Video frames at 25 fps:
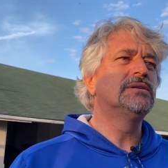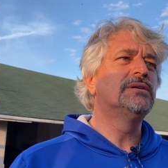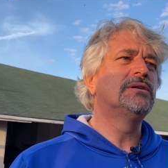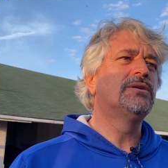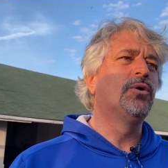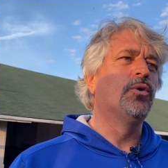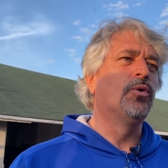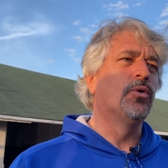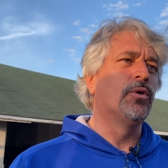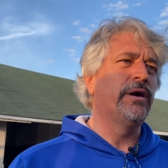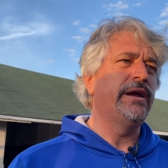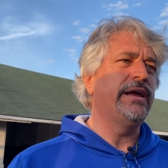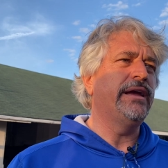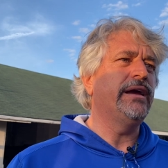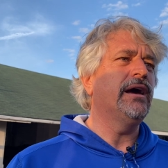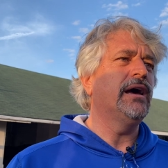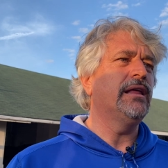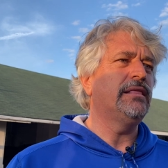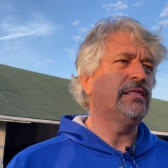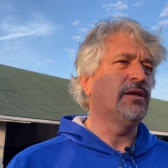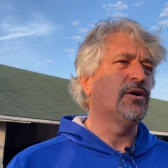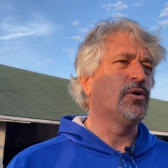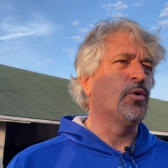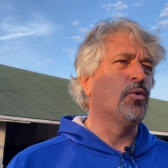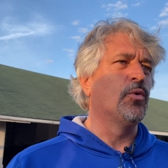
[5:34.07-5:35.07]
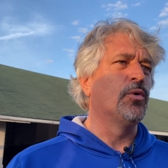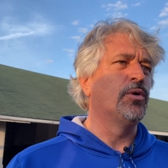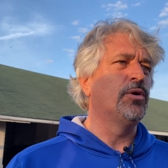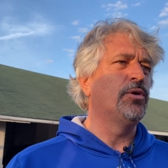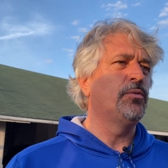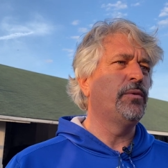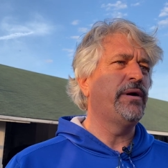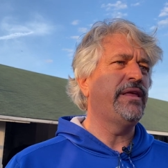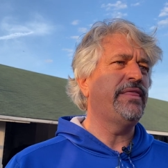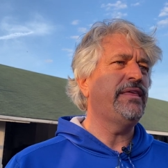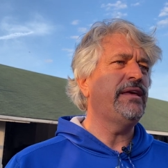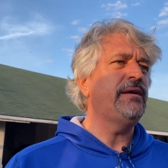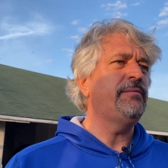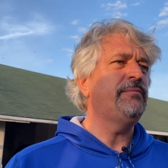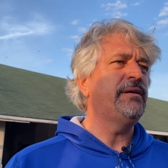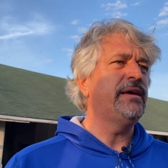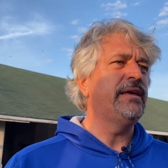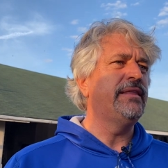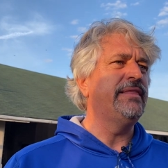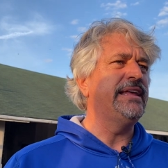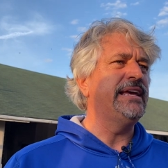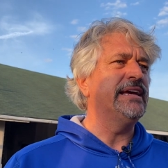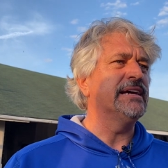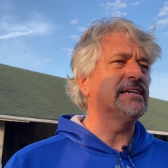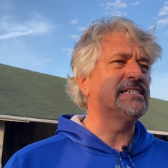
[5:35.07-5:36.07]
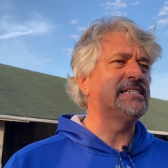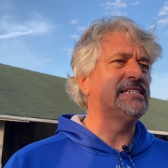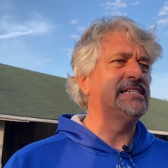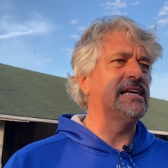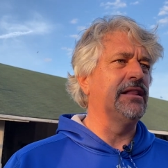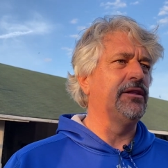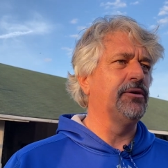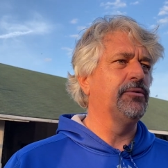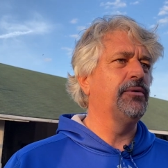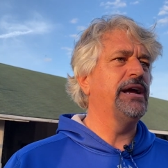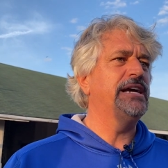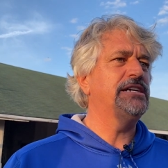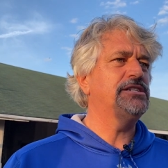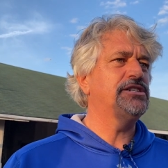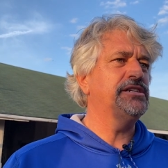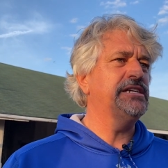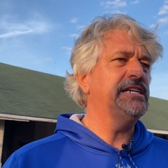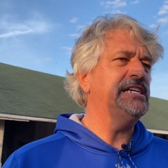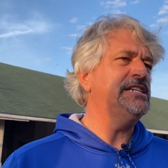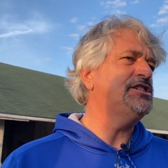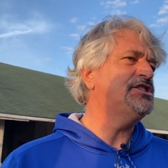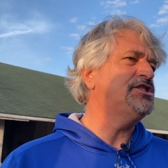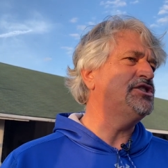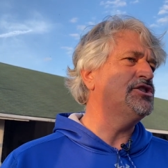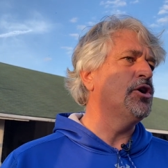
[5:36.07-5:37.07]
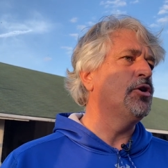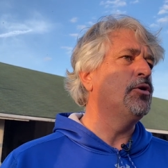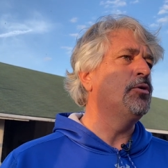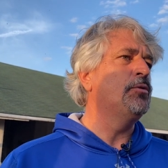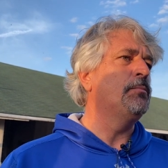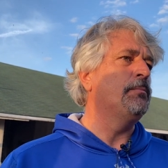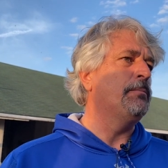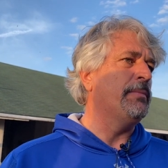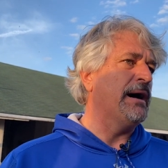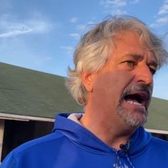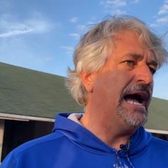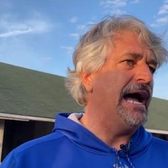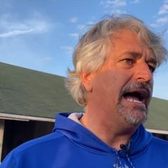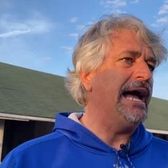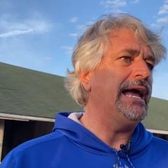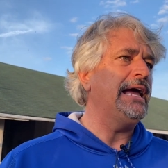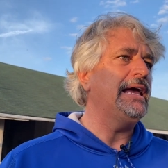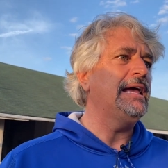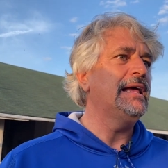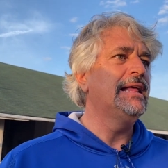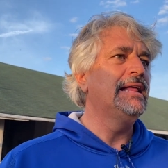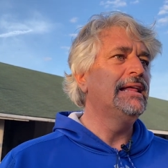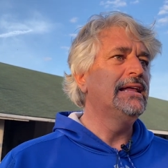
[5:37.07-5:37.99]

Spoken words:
Corey cut the corner with him and the acceleration he showed by